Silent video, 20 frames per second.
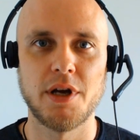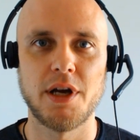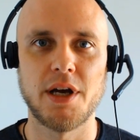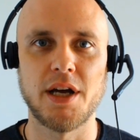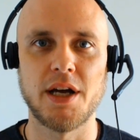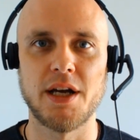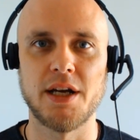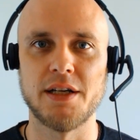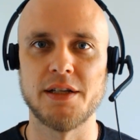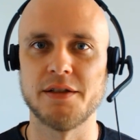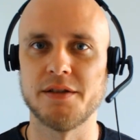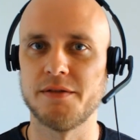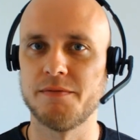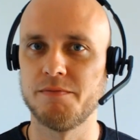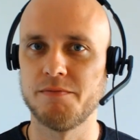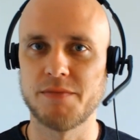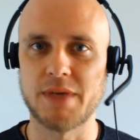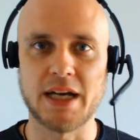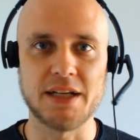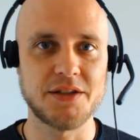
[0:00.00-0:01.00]
And
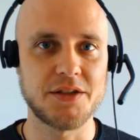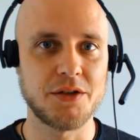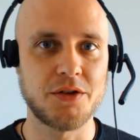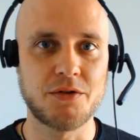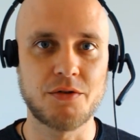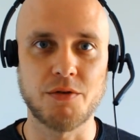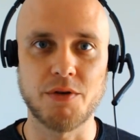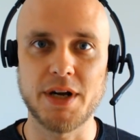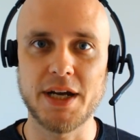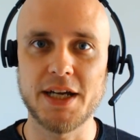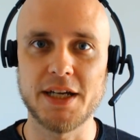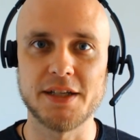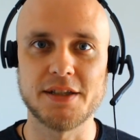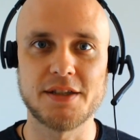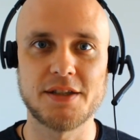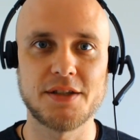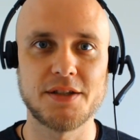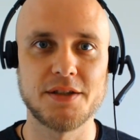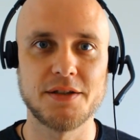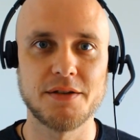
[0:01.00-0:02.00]
that's a great
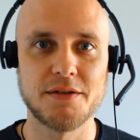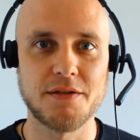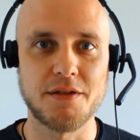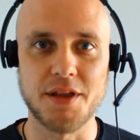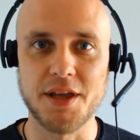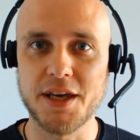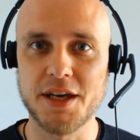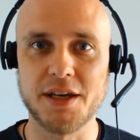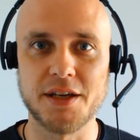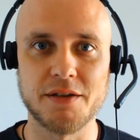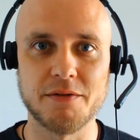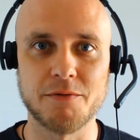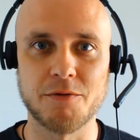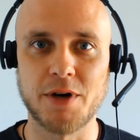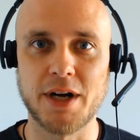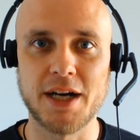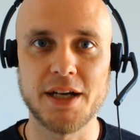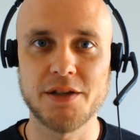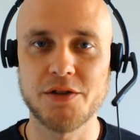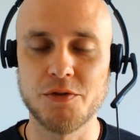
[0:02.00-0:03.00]
thing,
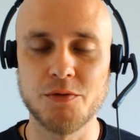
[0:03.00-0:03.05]
right?